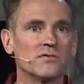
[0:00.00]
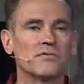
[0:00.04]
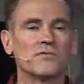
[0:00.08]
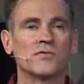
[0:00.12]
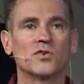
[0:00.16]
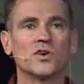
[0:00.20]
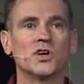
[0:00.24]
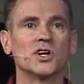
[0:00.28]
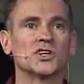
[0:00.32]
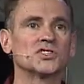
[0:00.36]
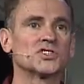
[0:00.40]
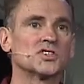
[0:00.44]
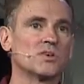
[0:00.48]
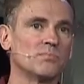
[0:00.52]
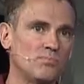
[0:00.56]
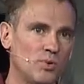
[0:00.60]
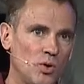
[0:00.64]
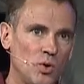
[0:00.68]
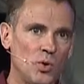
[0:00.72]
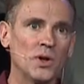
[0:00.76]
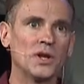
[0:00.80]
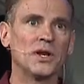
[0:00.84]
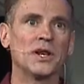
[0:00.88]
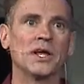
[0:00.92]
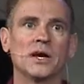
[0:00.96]
for us to
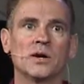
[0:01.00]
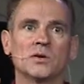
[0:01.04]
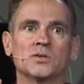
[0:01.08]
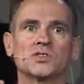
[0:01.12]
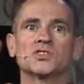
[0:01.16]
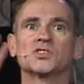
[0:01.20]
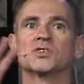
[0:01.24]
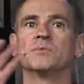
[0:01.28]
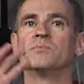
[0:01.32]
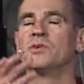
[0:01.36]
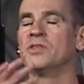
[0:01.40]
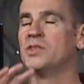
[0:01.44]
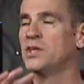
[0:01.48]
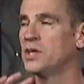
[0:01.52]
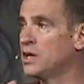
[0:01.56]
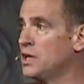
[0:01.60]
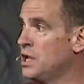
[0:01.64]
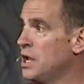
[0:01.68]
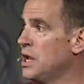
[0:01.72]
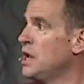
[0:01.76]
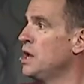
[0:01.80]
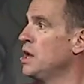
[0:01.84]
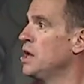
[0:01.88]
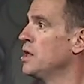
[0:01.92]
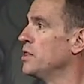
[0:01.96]
point out some of
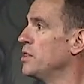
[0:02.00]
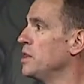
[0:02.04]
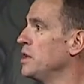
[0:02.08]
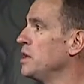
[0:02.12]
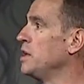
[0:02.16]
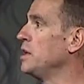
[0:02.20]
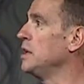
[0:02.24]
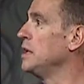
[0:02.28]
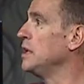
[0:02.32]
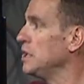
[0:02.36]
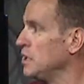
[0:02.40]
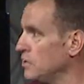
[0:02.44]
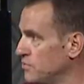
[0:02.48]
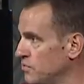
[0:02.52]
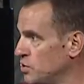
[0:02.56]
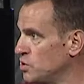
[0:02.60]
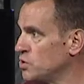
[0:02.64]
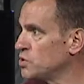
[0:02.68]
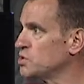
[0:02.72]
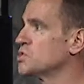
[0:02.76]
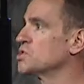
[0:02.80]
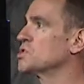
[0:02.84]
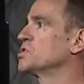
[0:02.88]
the evils,